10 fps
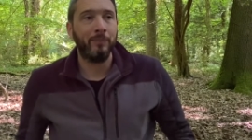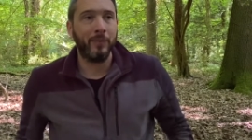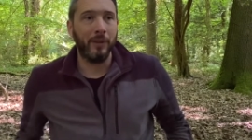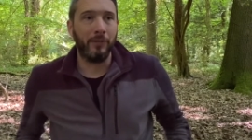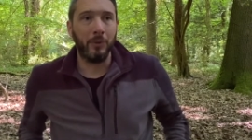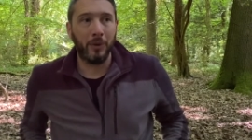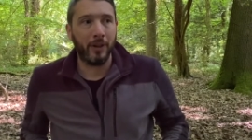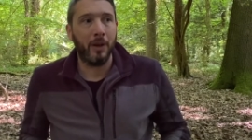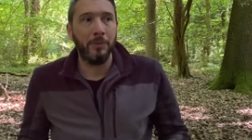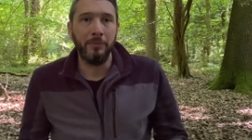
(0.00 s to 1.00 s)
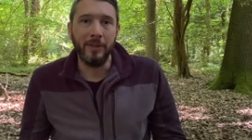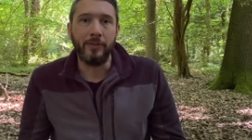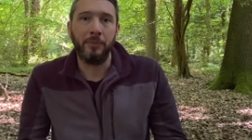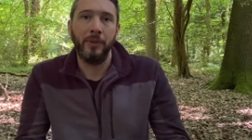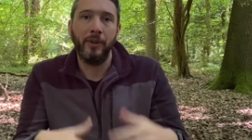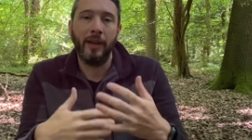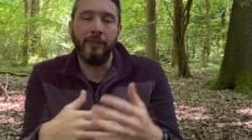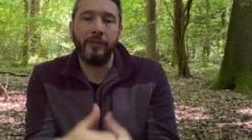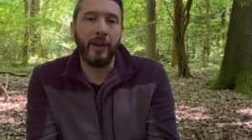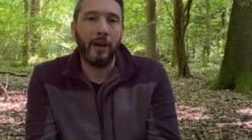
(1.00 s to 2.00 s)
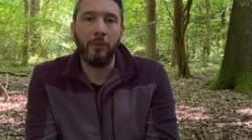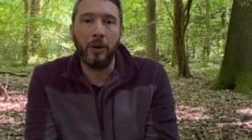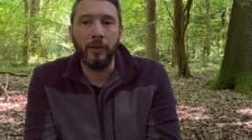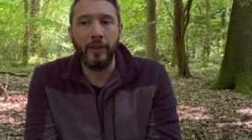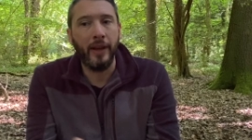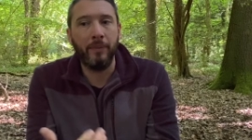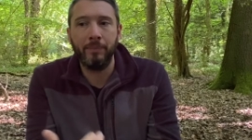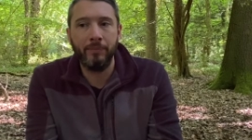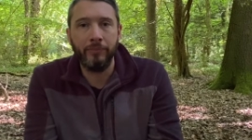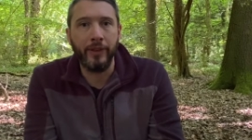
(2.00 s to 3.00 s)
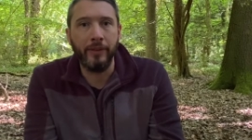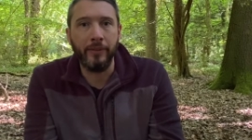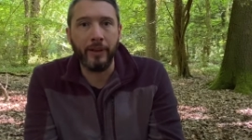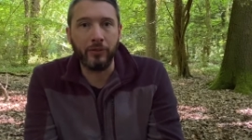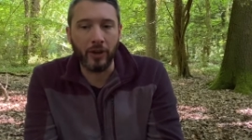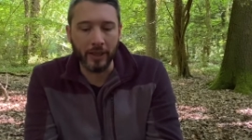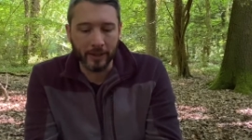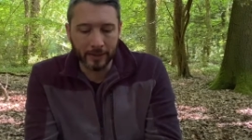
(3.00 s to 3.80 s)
If you want to come and meet someone and have a chat while you're there, then that's great.